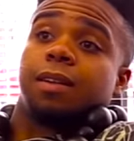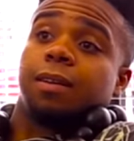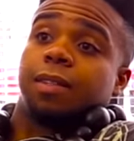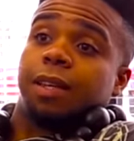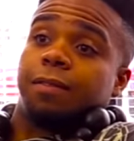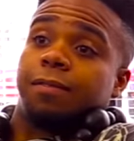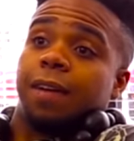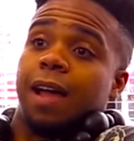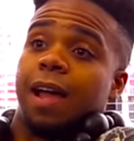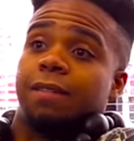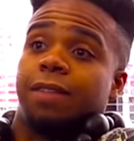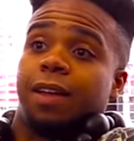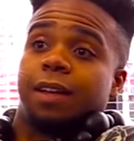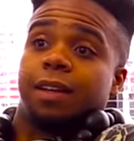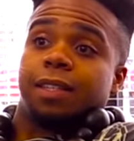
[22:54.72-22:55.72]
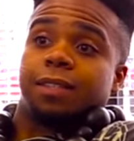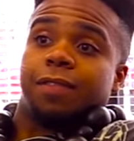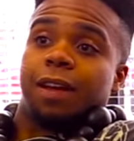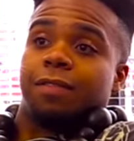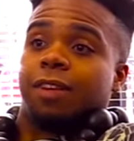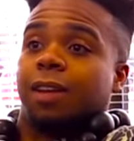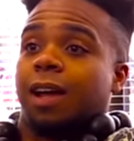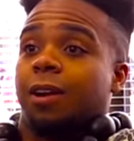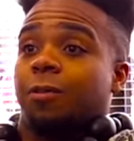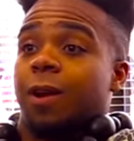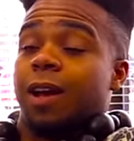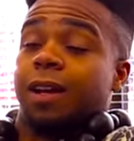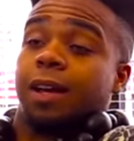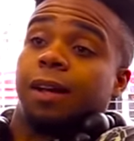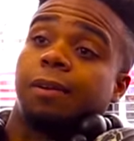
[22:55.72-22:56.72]
starts at 5 and it's 5 o'clock
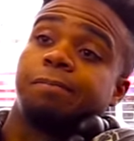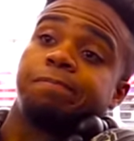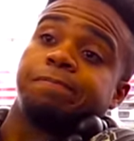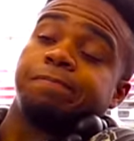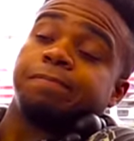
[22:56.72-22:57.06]
right now.